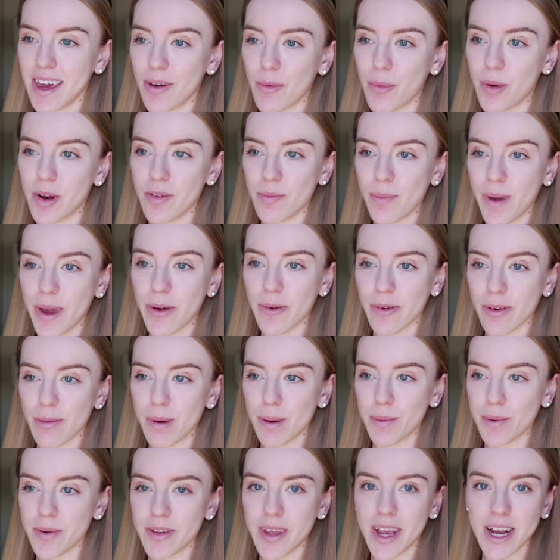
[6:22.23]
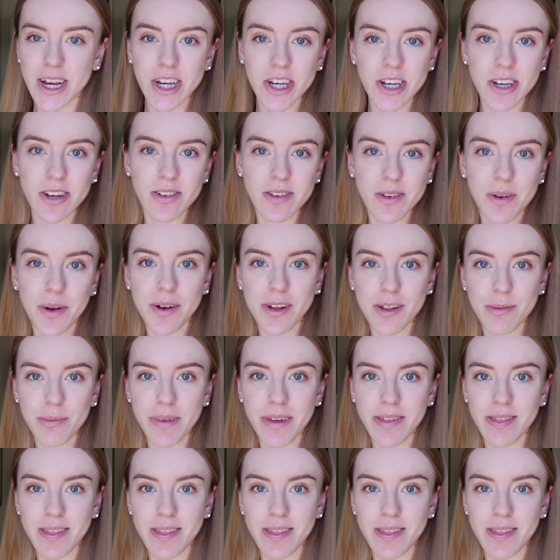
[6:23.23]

One of my crew members actually just called me.